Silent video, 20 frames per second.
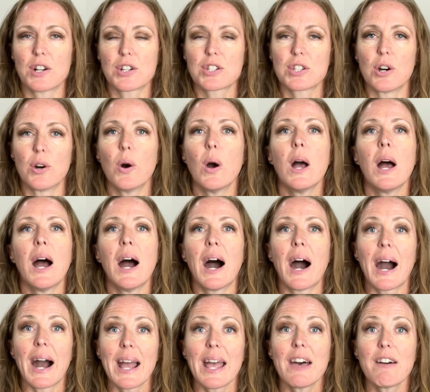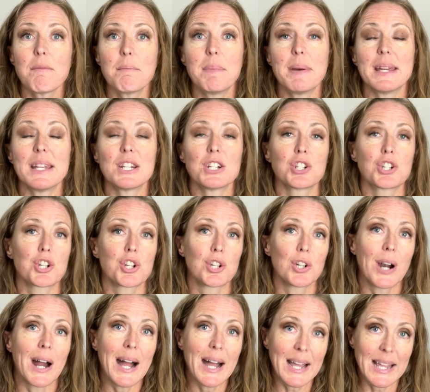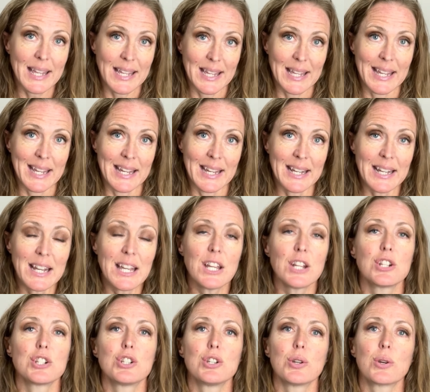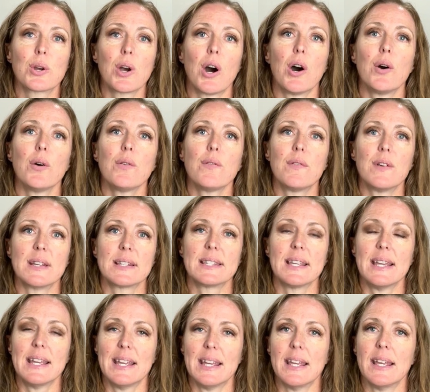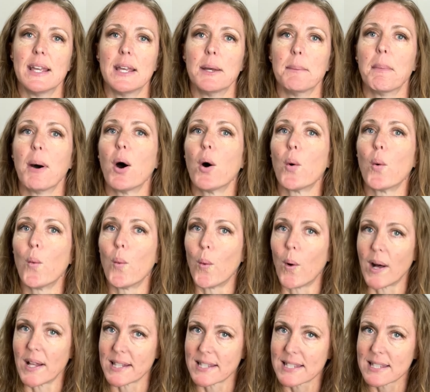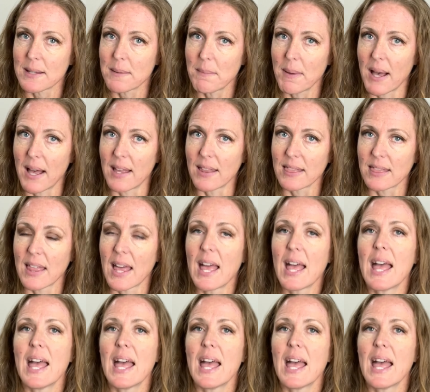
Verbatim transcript: So I have been trying to go visit him once a month,